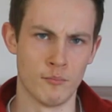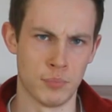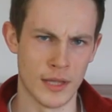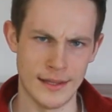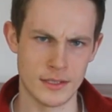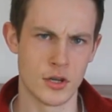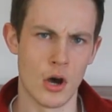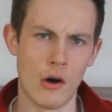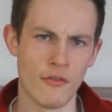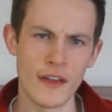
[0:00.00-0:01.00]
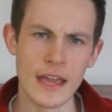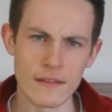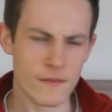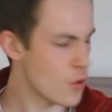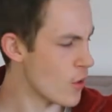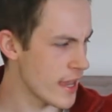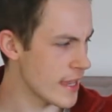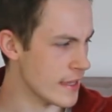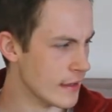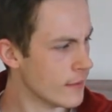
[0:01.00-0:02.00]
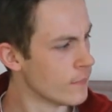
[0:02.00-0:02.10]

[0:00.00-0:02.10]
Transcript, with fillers: Blast off in three,